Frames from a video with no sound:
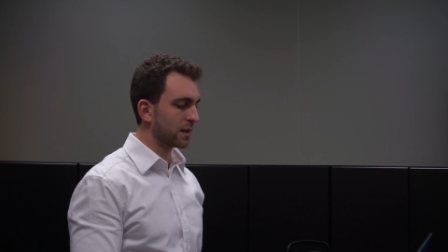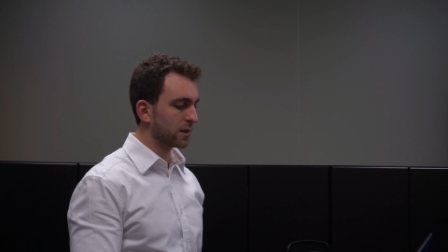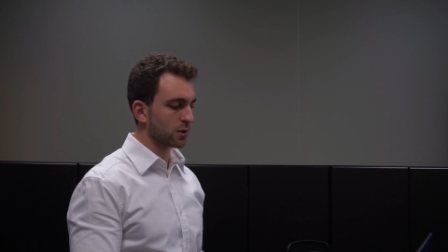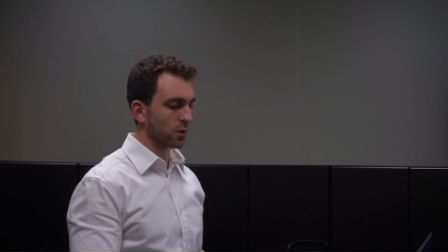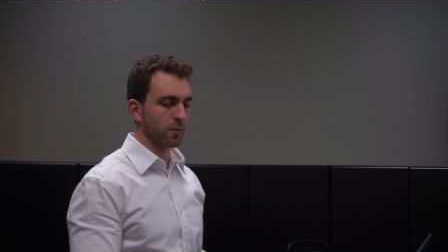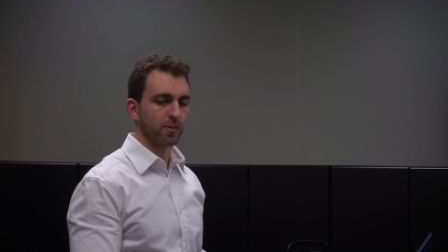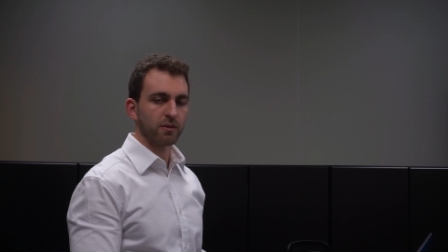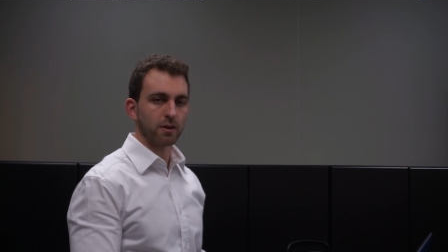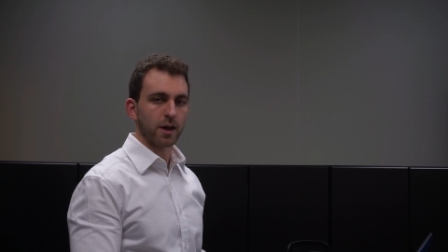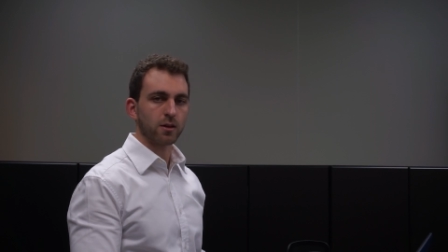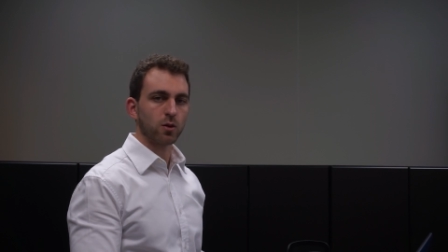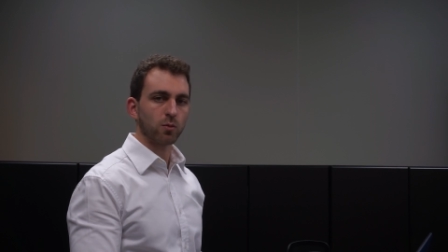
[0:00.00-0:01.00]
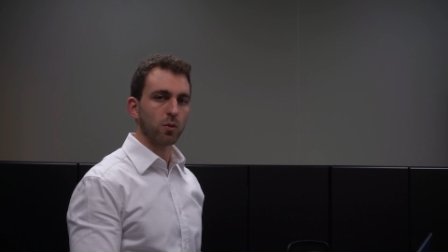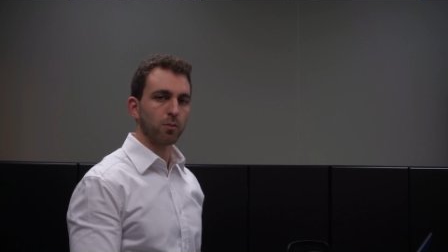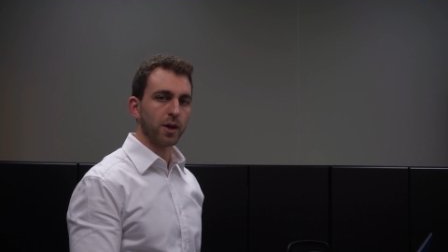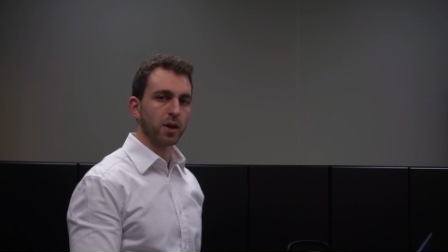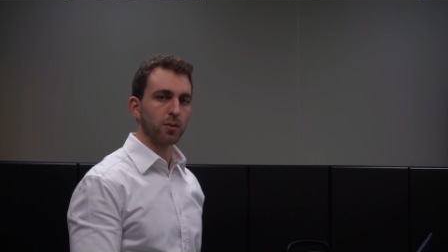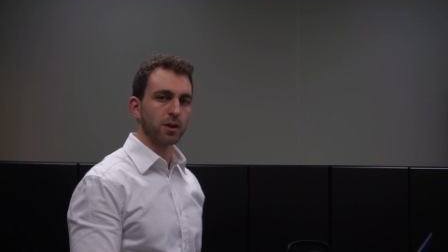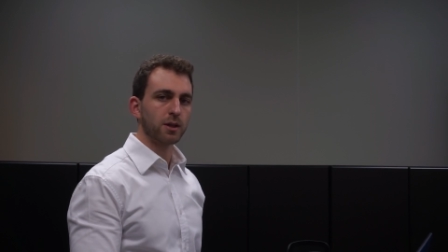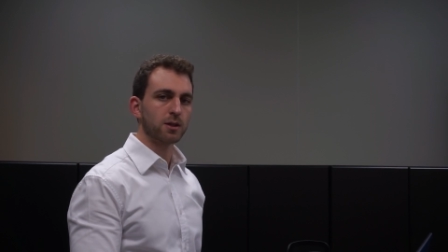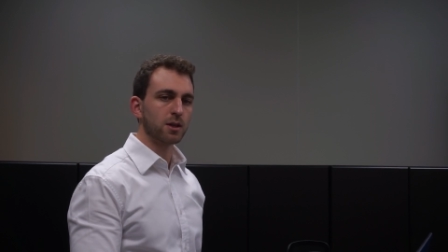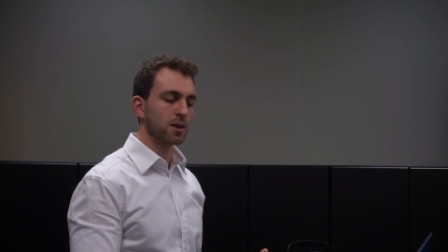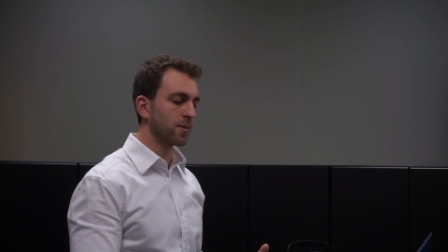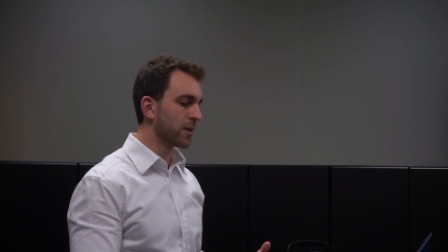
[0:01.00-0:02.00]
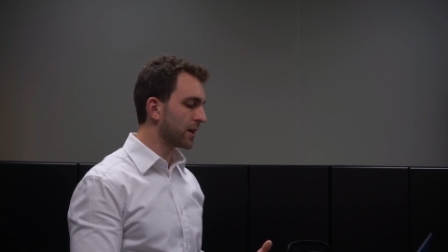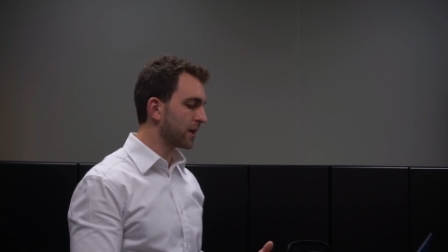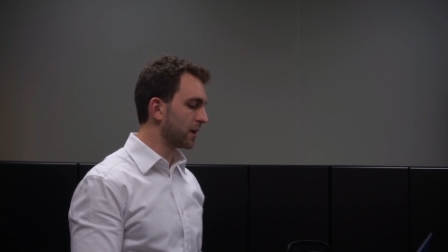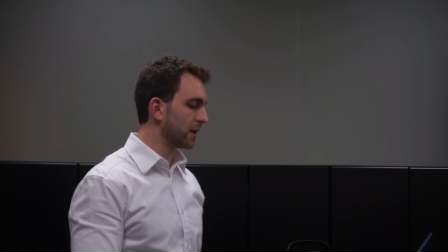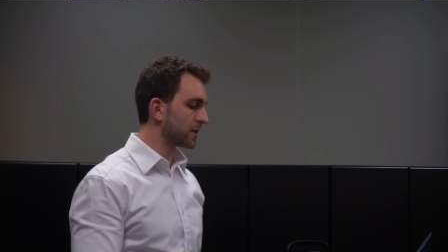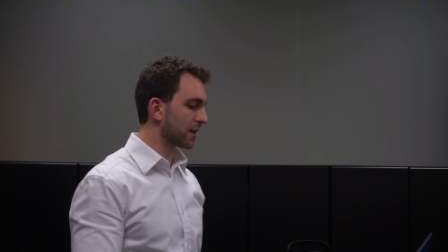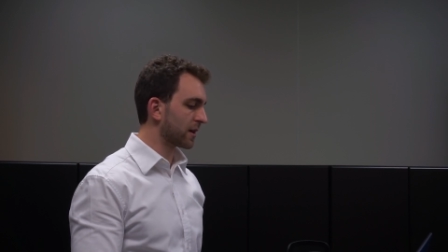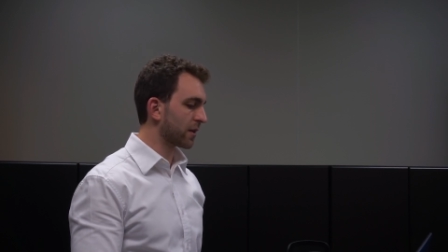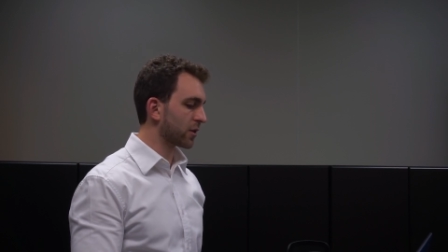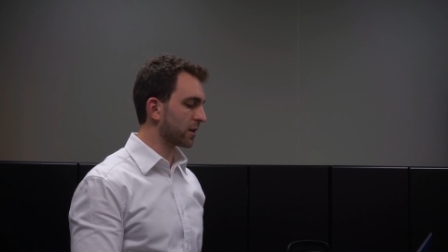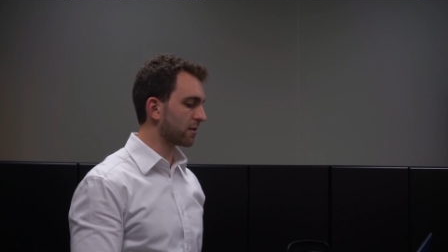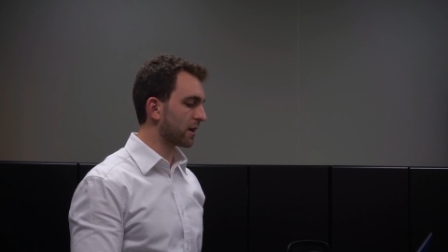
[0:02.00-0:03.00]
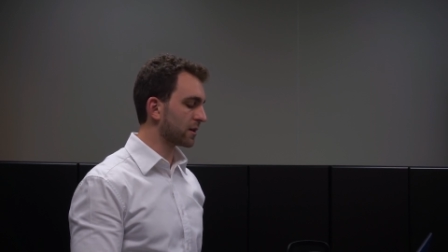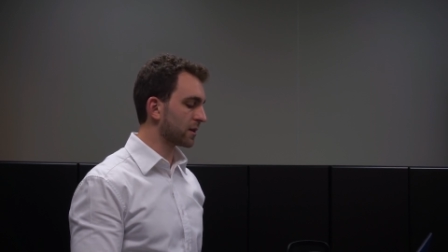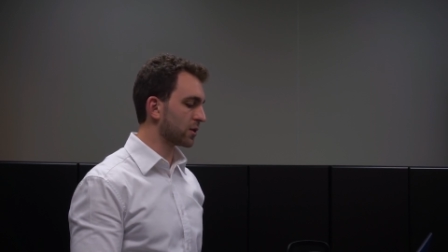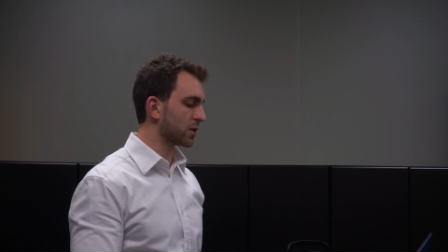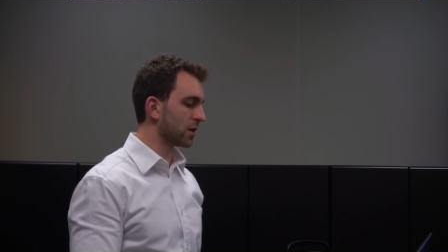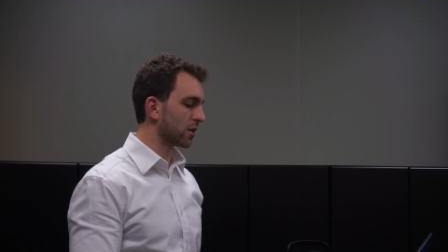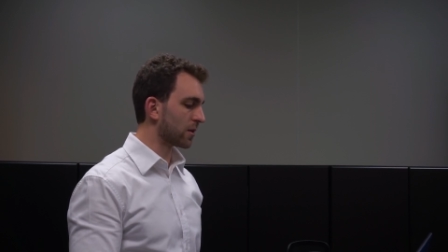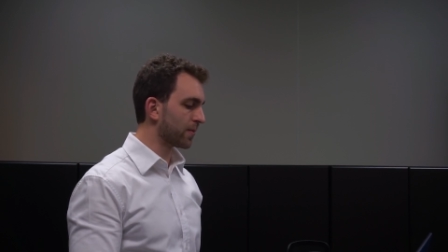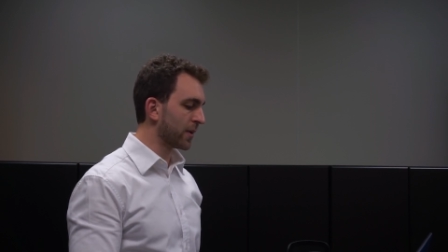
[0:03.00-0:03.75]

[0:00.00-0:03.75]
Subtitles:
So vacuum compatibility is another advantage here.